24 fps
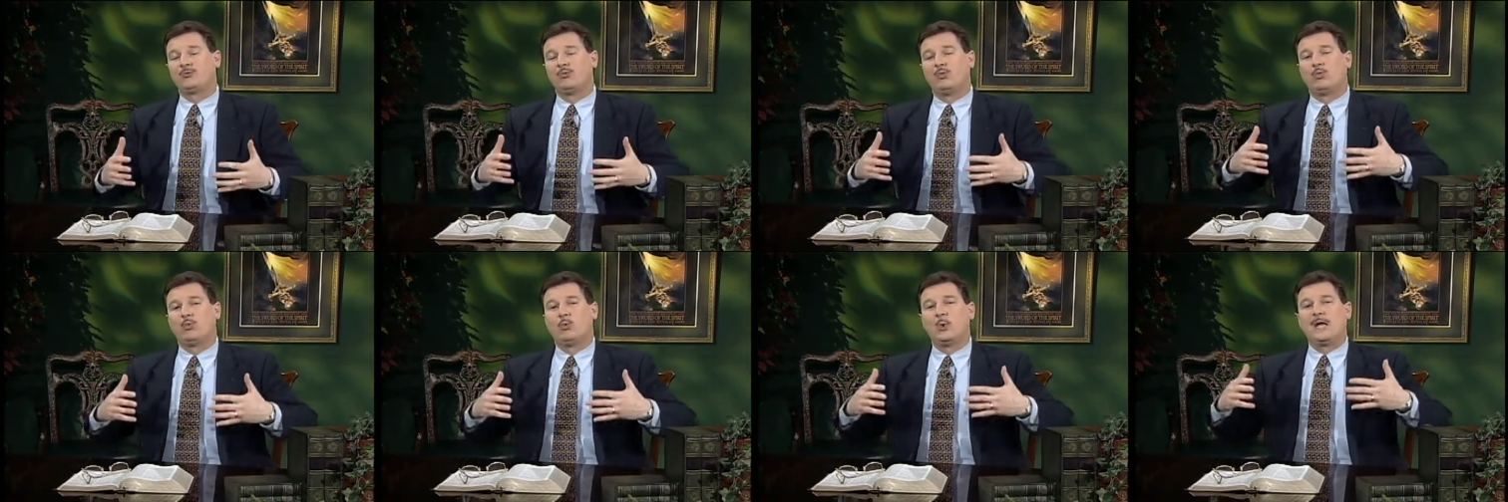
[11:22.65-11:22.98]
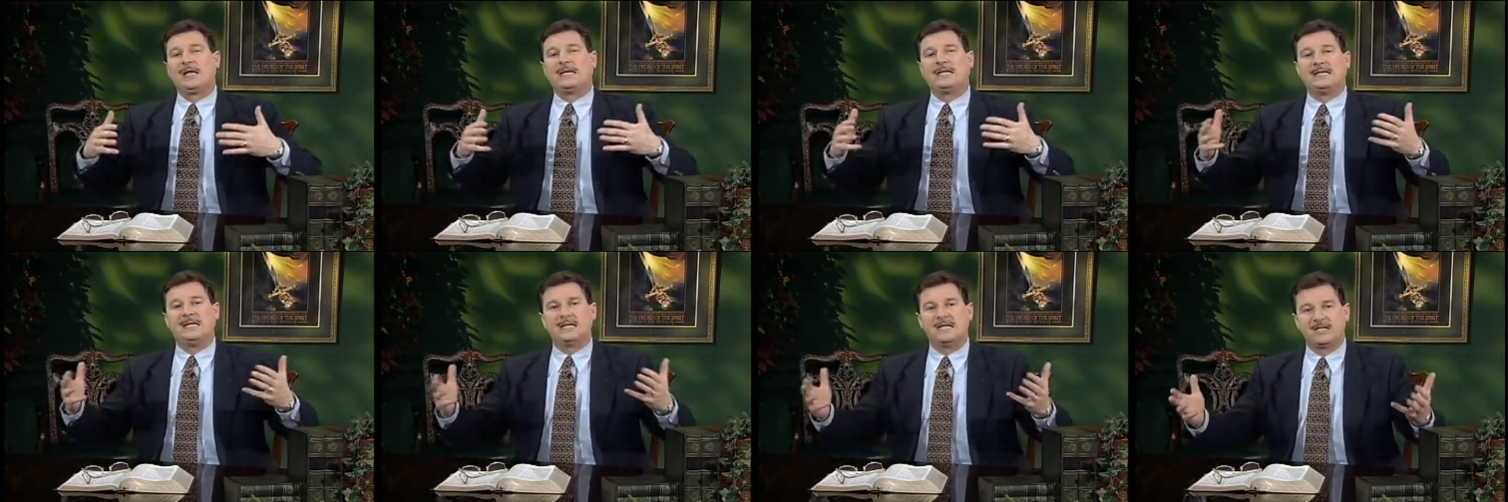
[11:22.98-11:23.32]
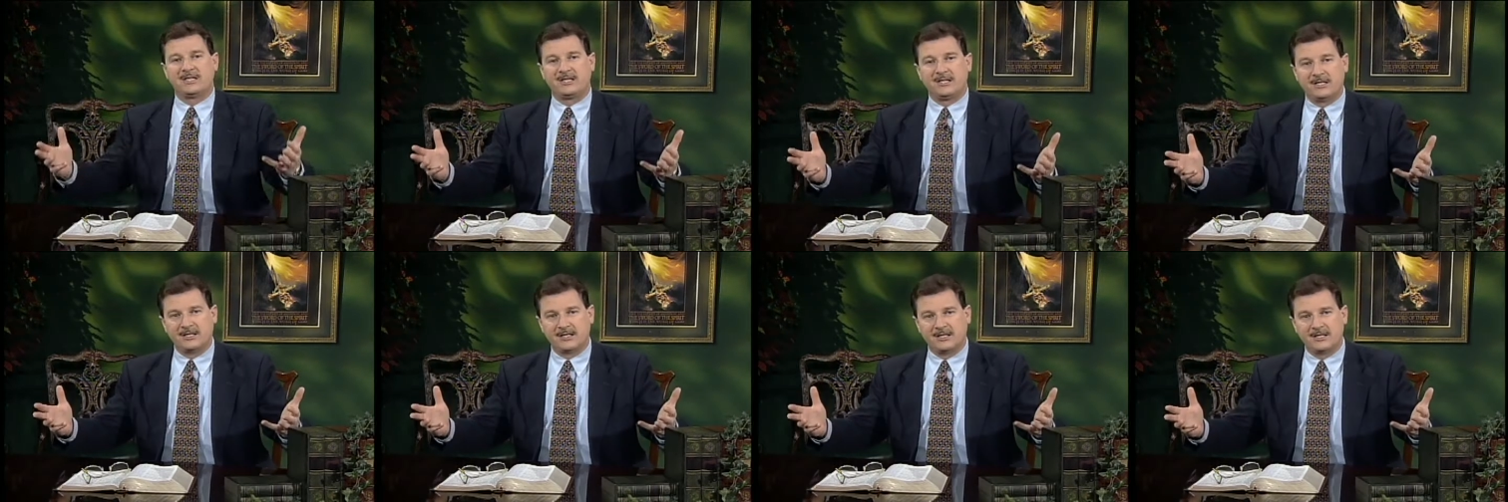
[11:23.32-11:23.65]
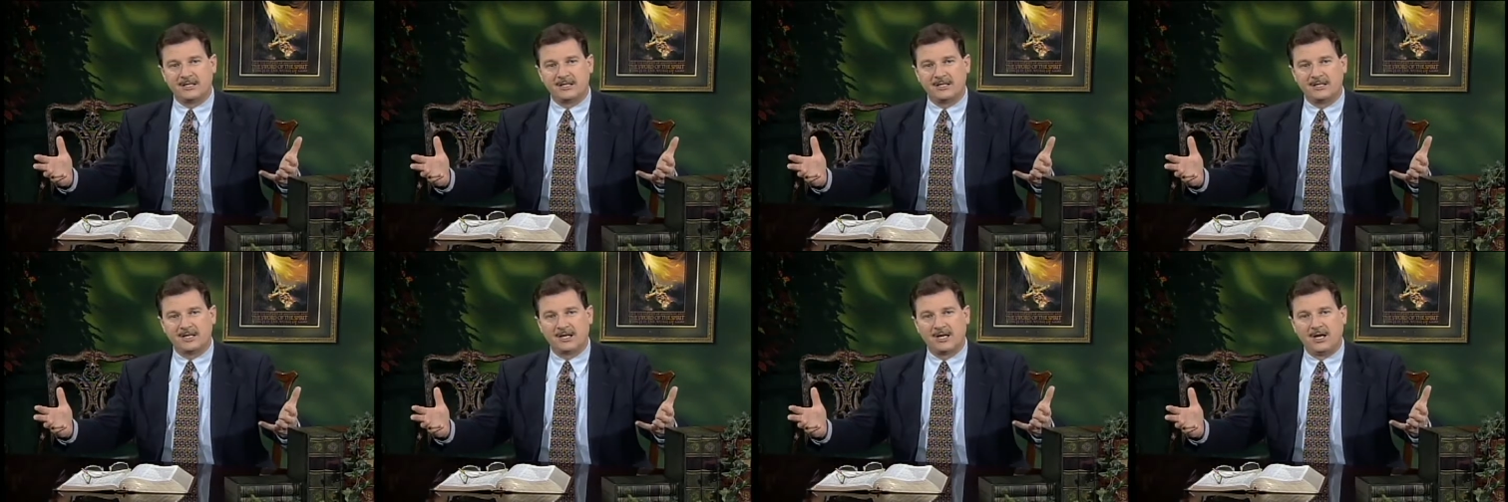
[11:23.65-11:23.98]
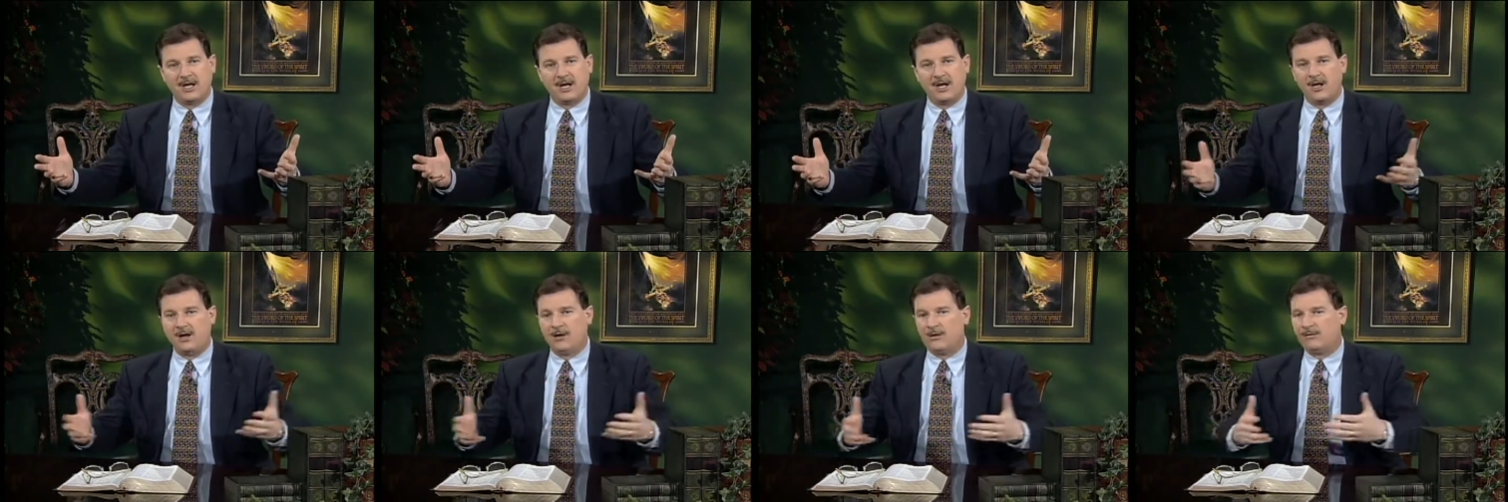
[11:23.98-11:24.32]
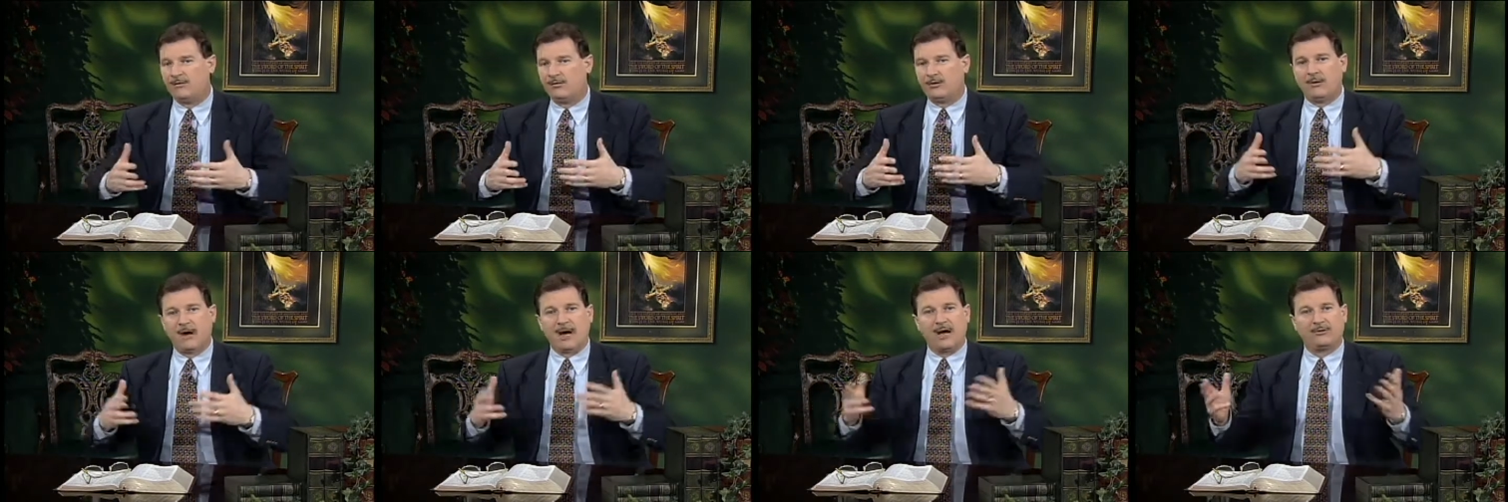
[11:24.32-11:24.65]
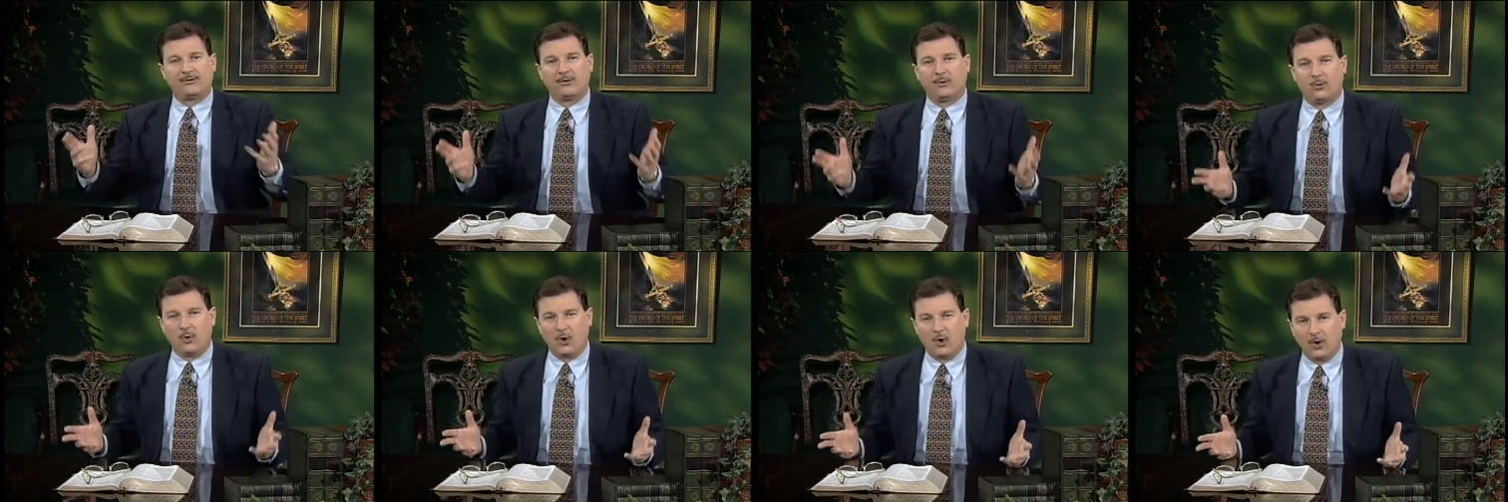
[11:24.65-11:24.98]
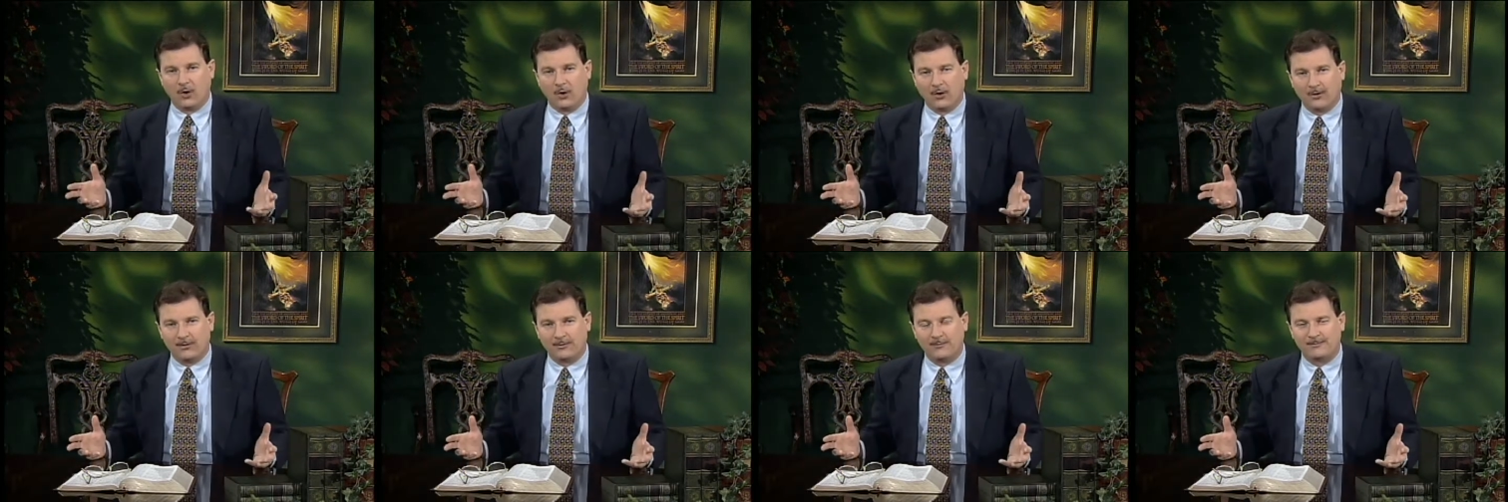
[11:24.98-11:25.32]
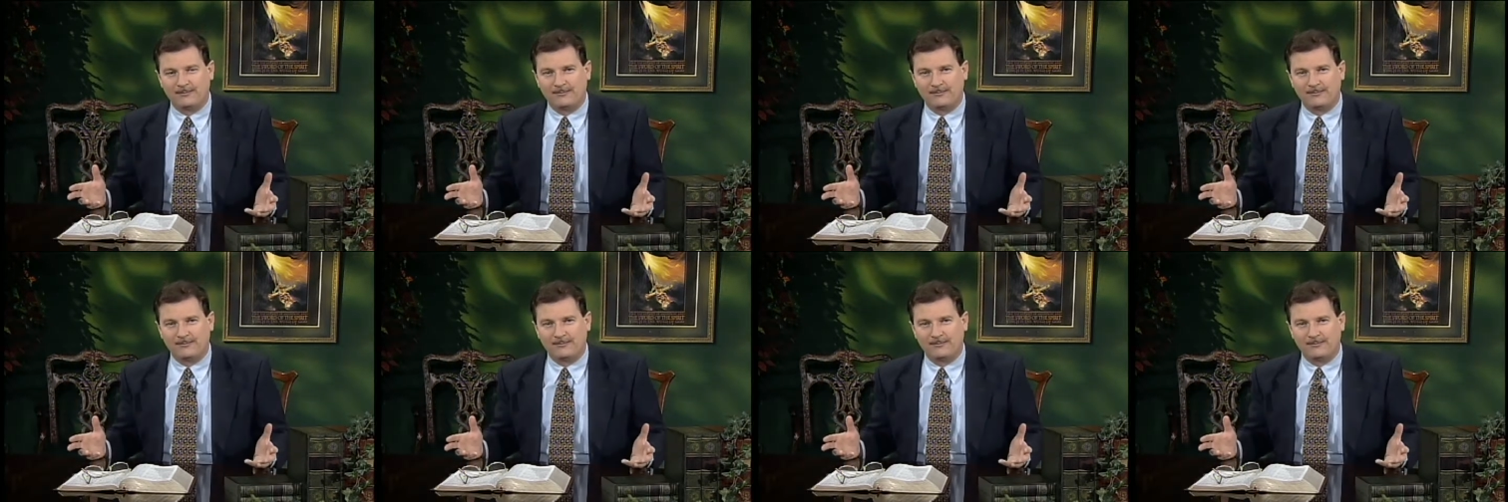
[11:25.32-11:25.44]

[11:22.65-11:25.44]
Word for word: witnesses throughout the world.